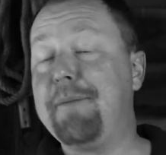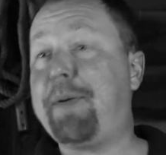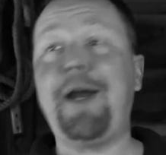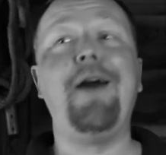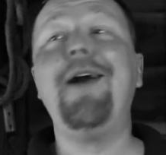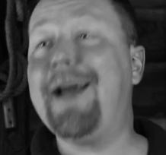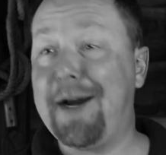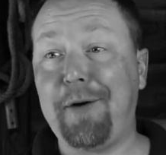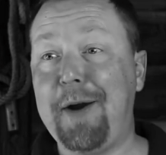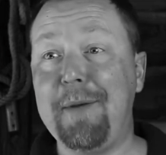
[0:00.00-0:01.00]
peering
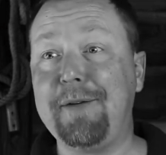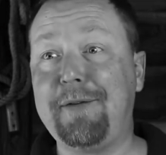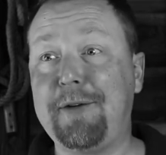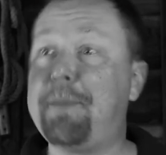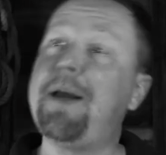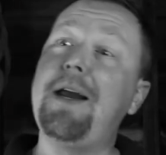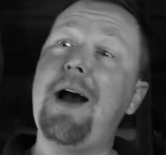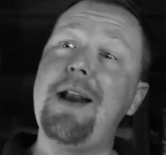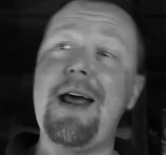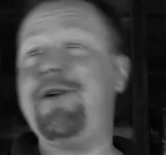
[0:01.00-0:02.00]
agreements to be
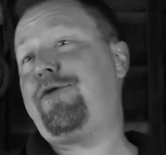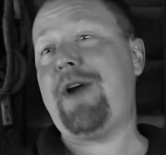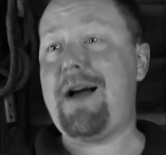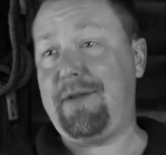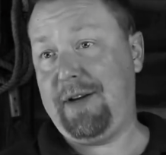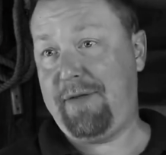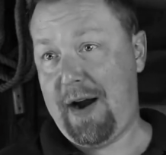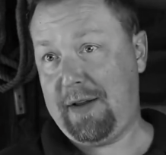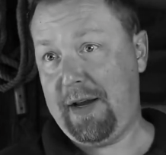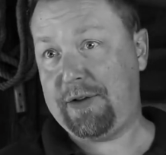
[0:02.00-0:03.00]
a net neutrality
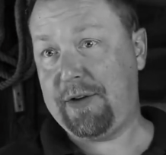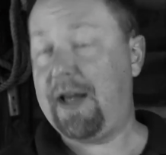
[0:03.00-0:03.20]
violation.